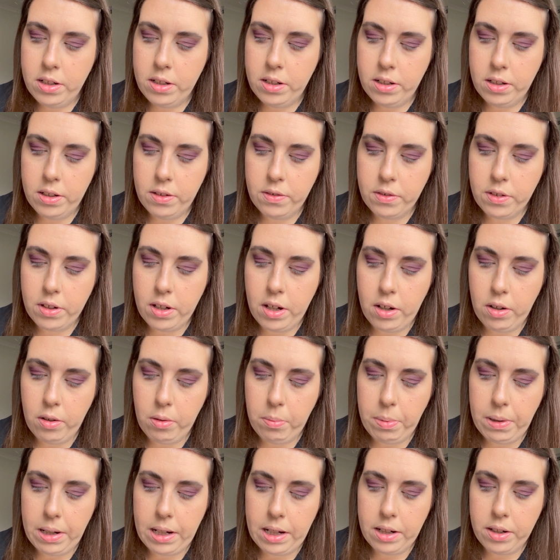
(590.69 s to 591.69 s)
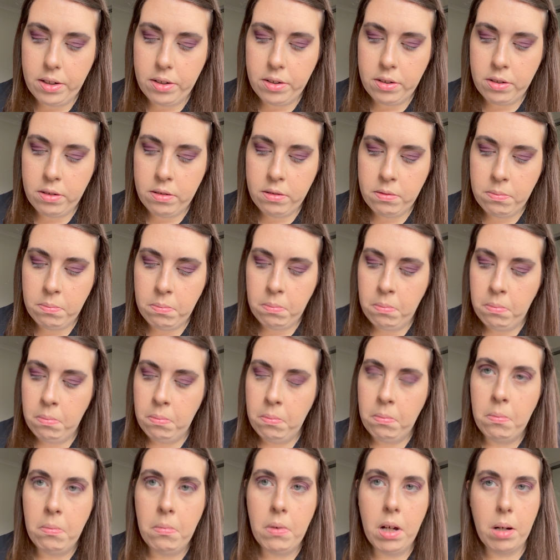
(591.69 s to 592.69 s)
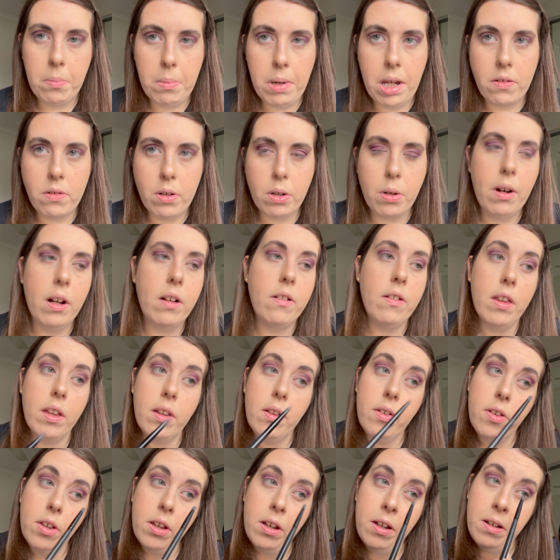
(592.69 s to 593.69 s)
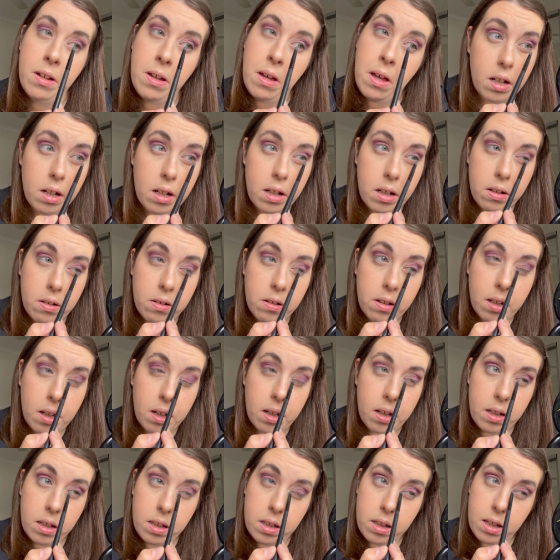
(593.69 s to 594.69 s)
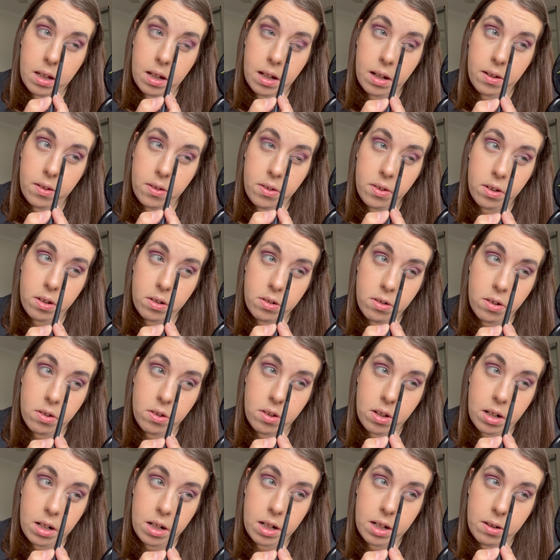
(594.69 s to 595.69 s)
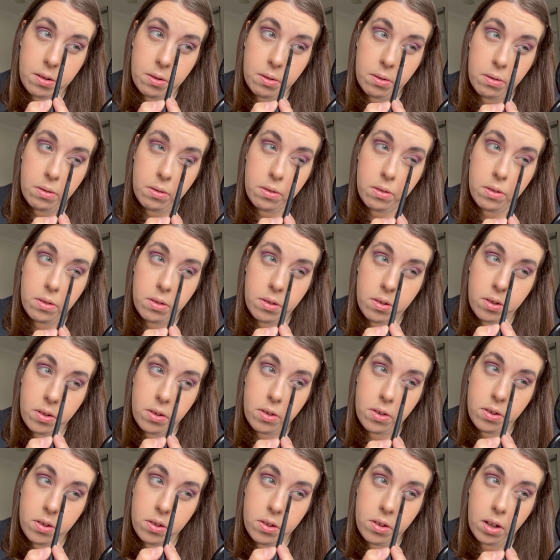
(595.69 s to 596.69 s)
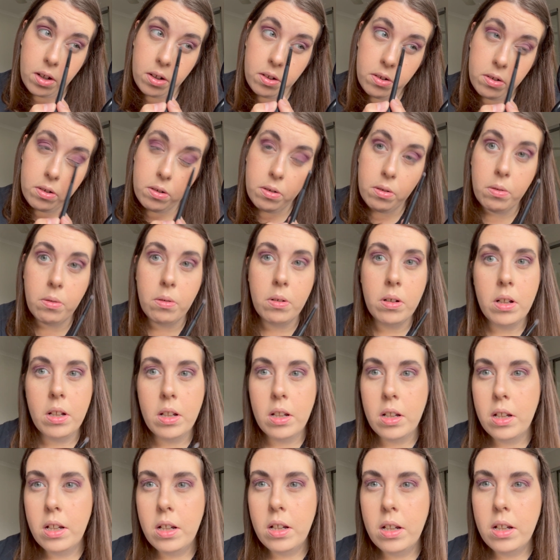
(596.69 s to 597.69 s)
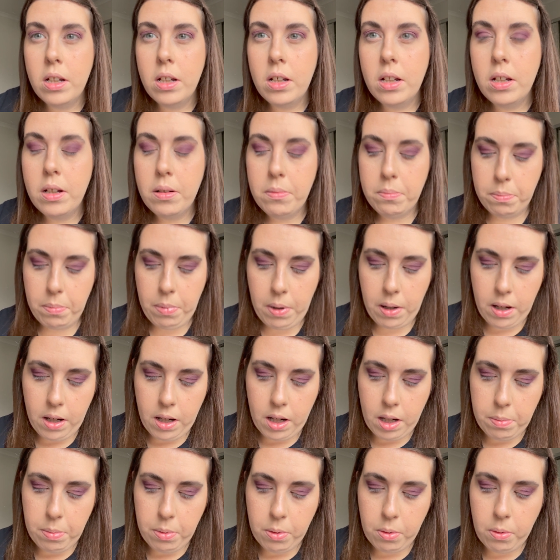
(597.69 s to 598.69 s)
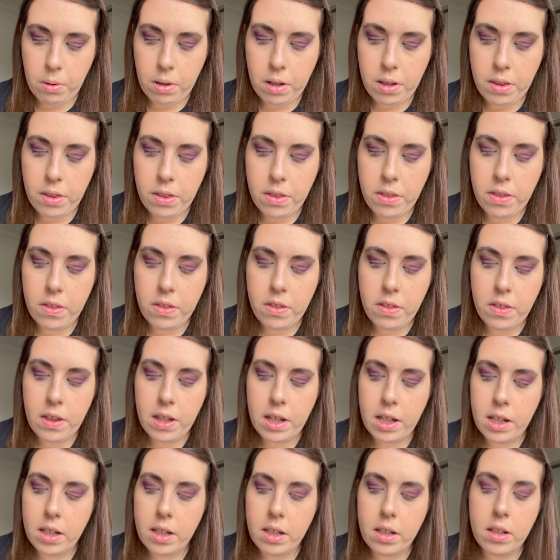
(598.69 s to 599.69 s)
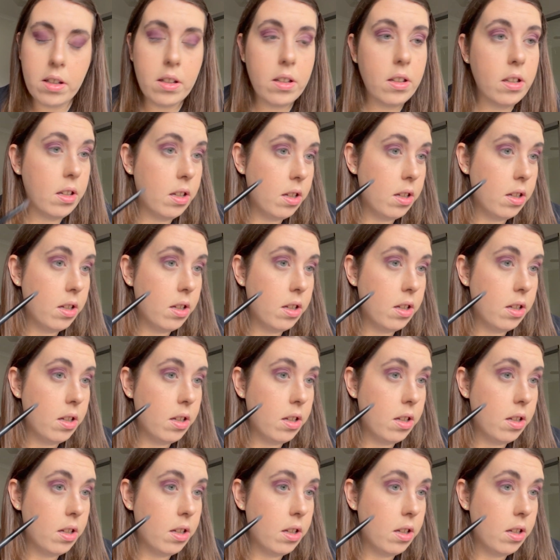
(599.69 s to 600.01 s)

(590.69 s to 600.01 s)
of Girl Band, I may regret this. Okay, yeah, so just a little subtle purple, I think.